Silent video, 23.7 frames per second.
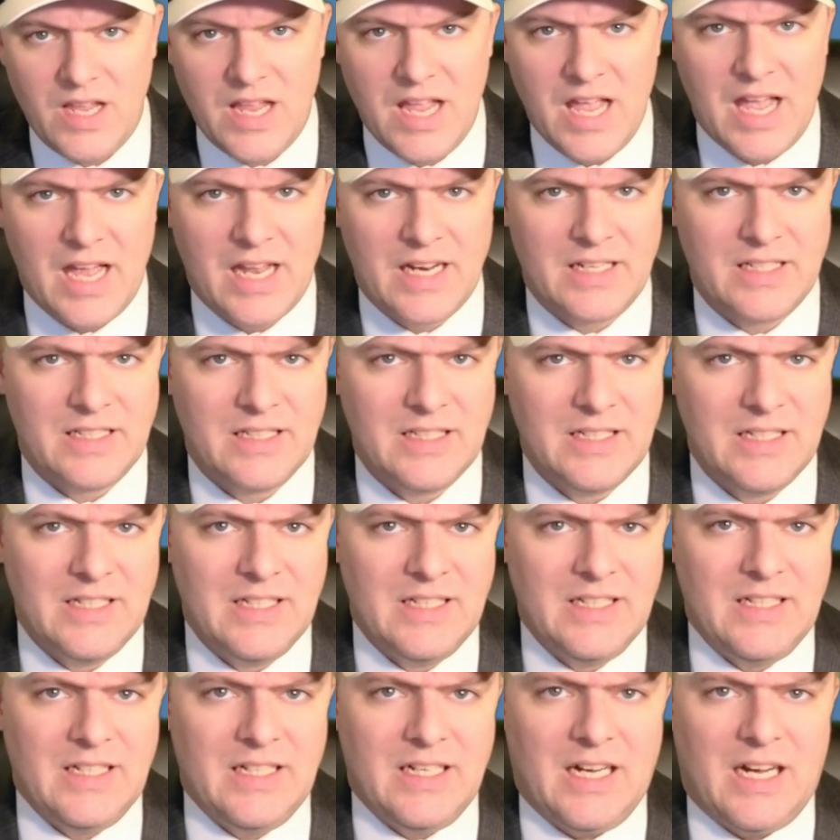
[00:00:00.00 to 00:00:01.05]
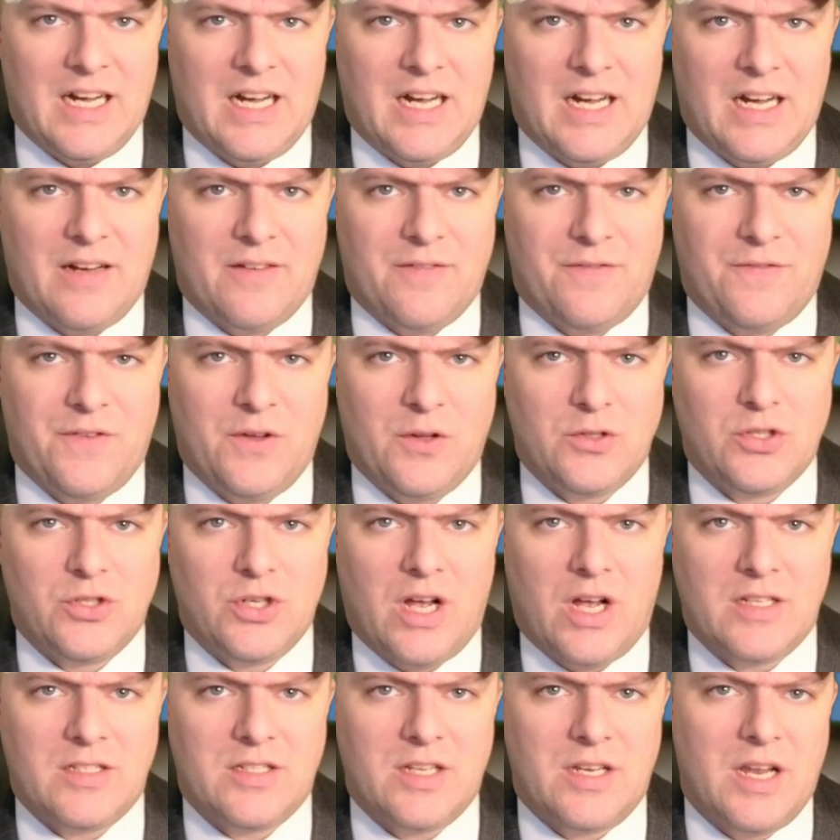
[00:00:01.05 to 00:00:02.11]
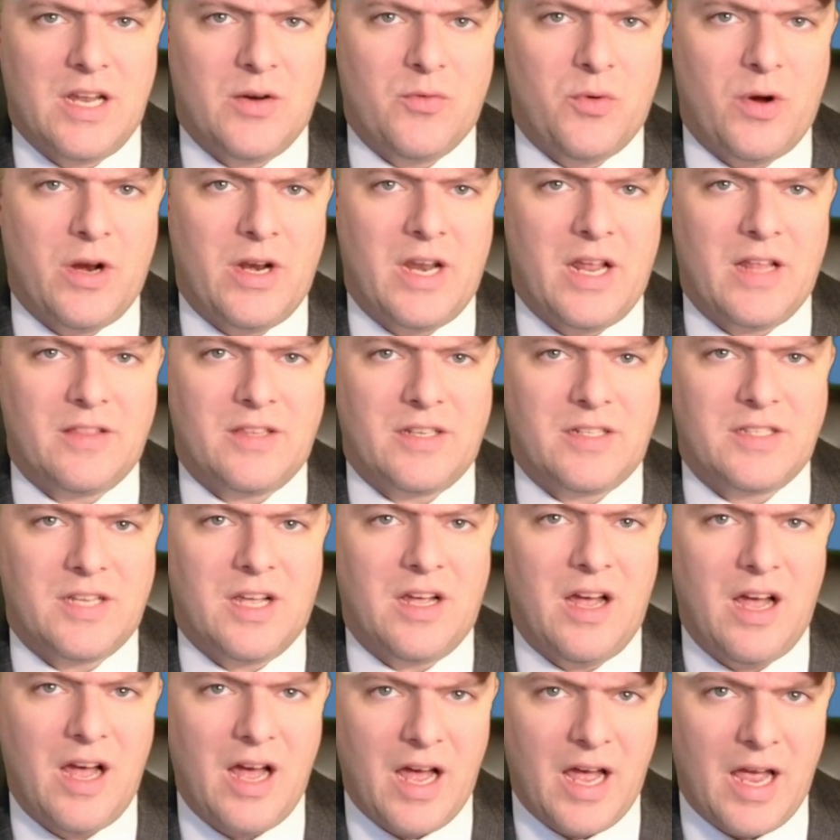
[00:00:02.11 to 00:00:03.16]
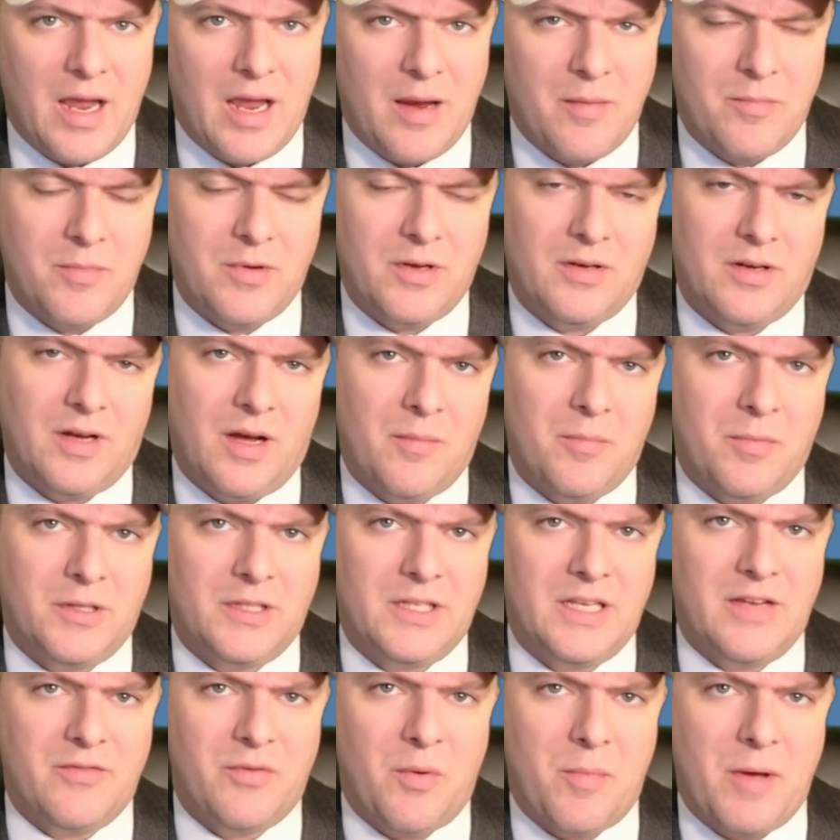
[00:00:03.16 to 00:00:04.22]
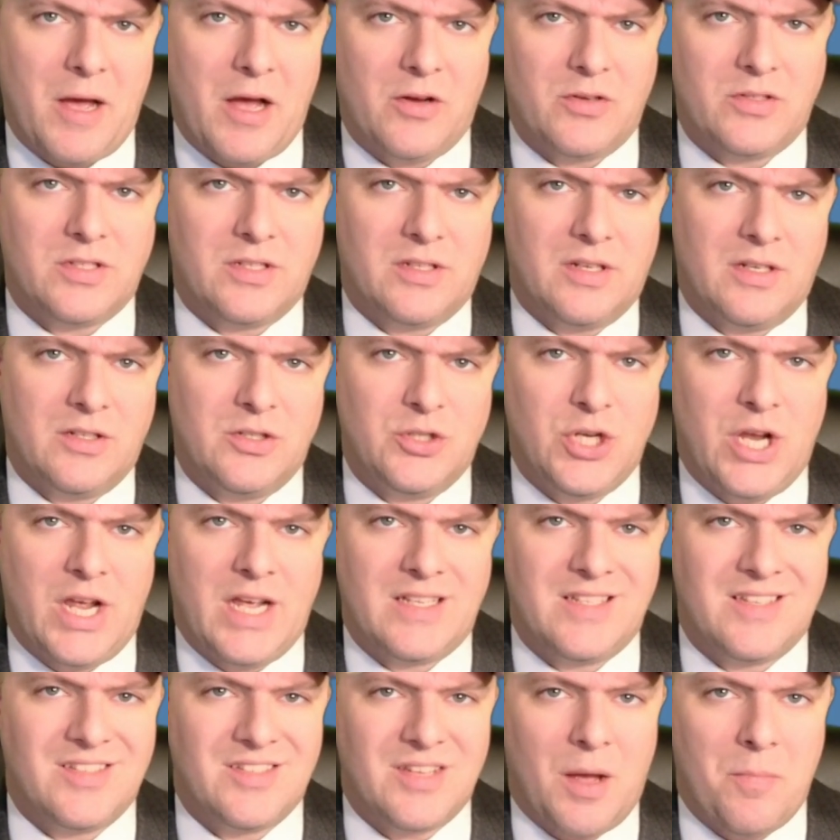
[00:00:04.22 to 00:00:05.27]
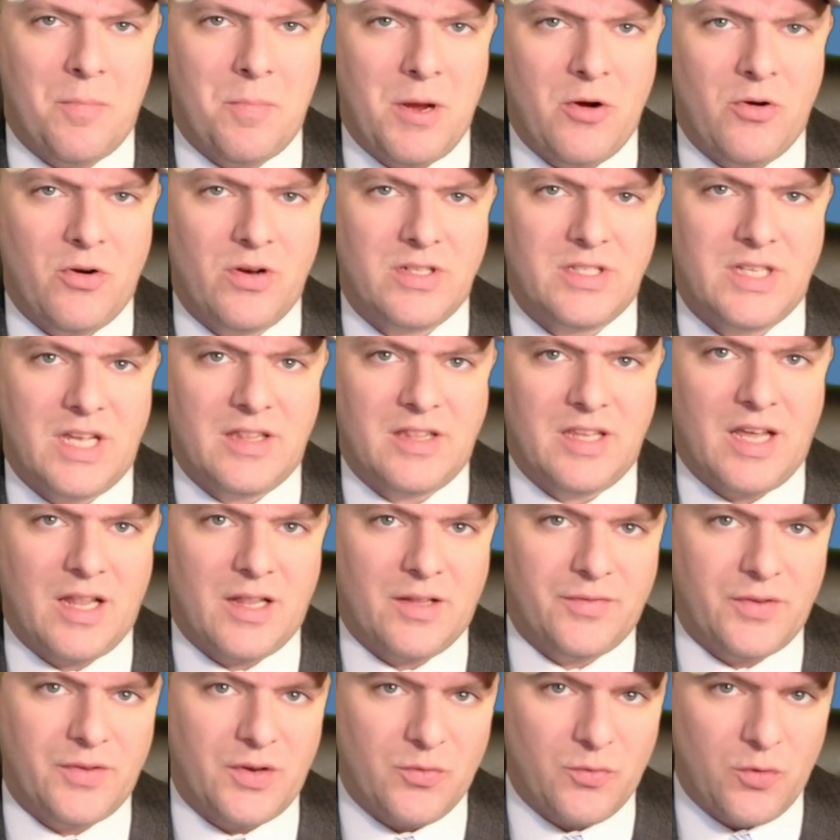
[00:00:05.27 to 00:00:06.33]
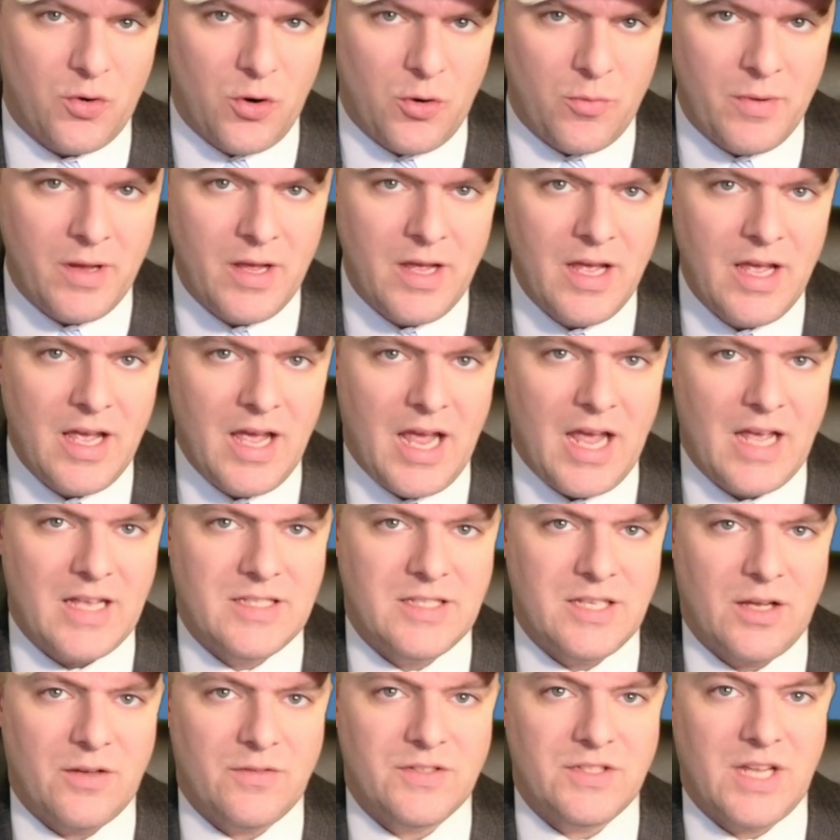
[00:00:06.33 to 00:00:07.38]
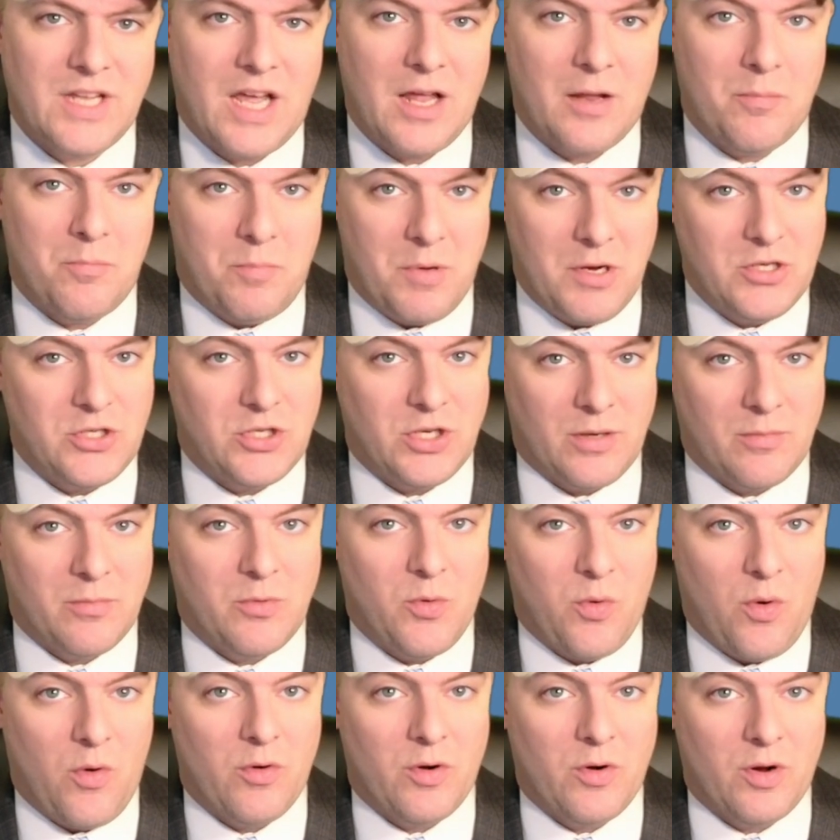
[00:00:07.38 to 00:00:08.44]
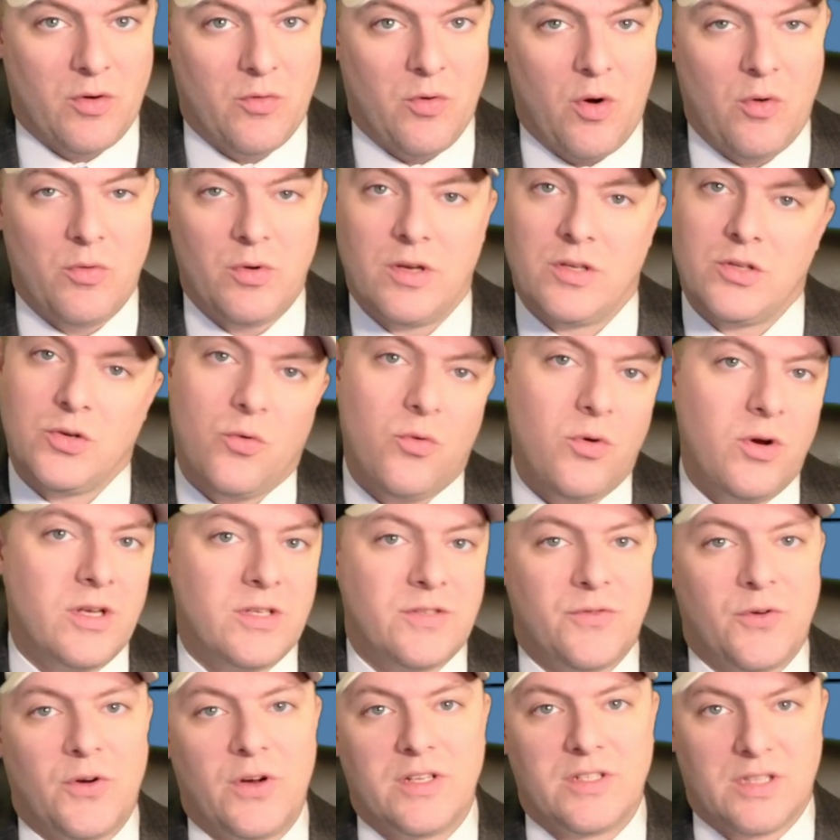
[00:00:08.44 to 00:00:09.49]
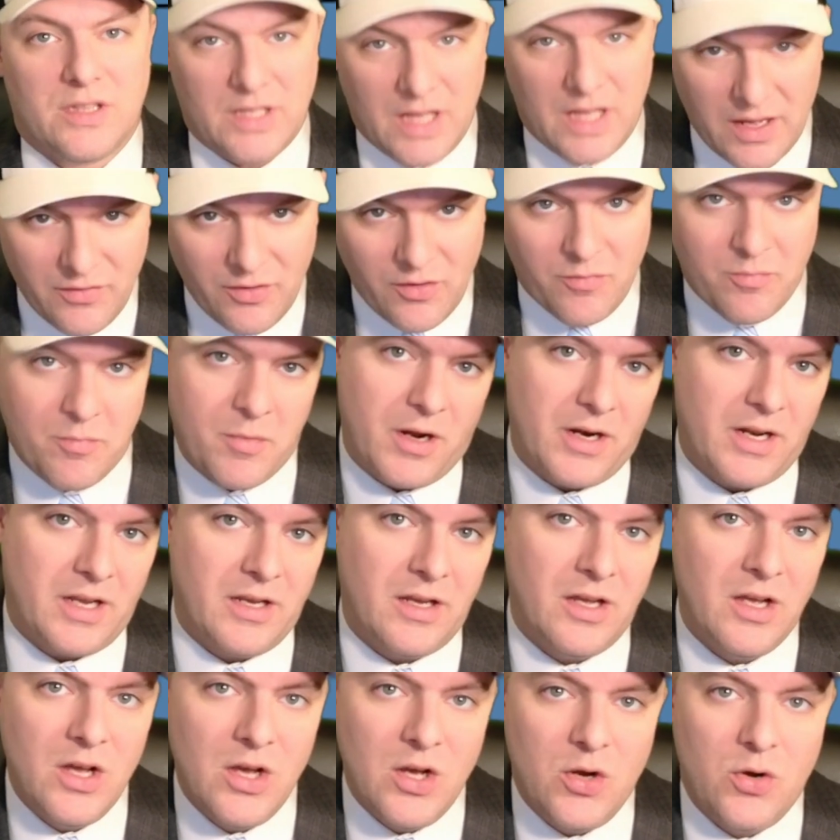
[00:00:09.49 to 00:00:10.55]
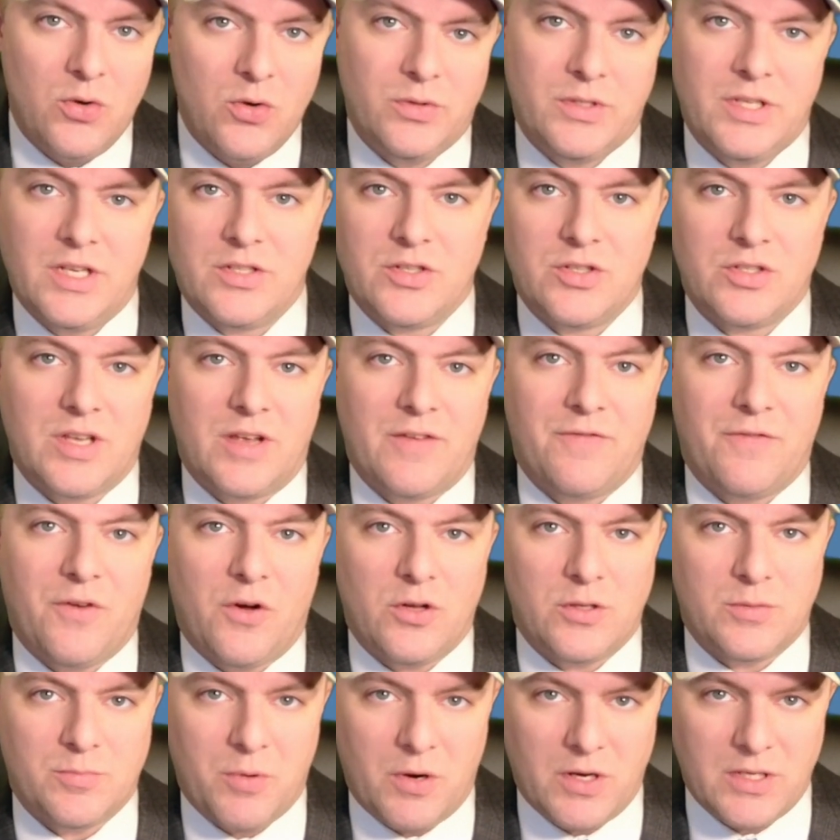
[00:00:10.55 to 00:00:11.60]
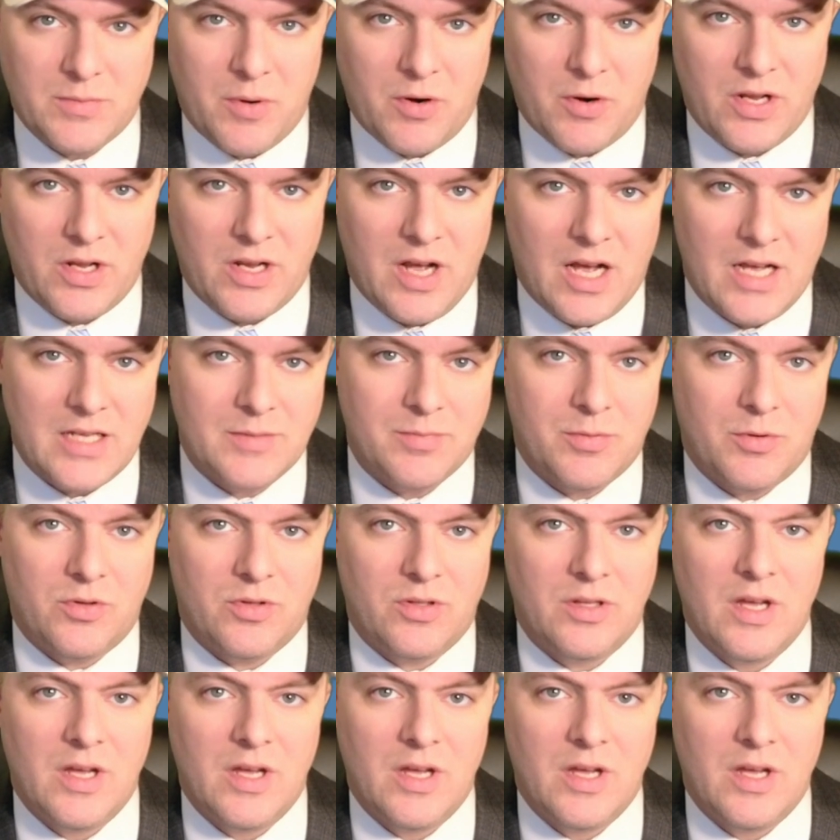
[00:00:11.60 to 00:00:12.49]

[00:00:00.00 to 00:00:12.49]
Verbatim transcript: And uh, Phil Johnson had written at the time, I believe, about Jakes' appearance at the Elephant Room, a self styled bishop, quote unquote, notorious for his love of money, who teaches a false prosperity gospel,